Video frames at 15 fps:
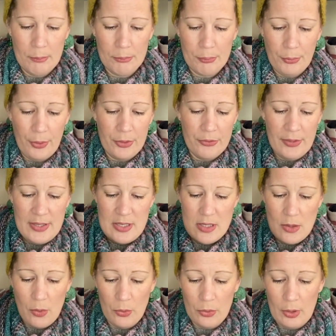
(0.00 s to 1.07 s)
progress
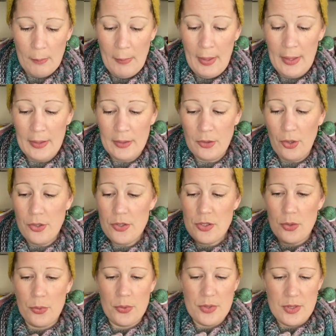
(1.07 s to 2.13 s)
on my ghost
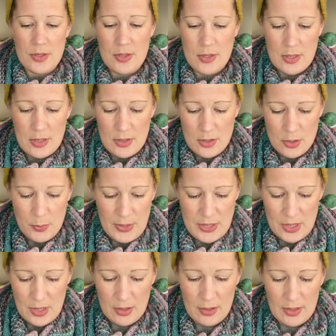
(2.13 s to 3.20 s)
horses
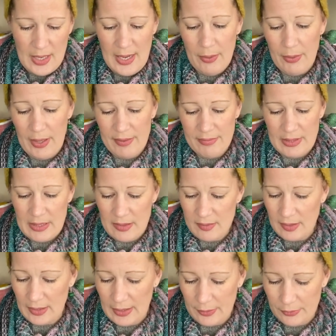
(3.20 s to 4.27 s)
sweater. And now I have it
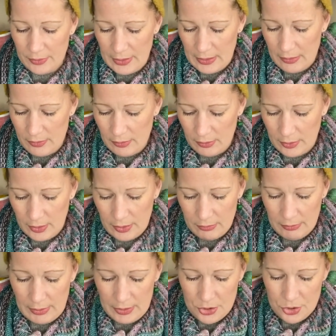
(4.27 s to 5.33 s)
inside out again, so I can't
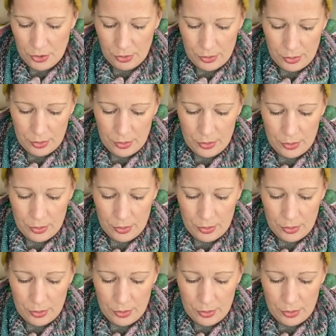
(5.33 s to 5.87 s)
really show you.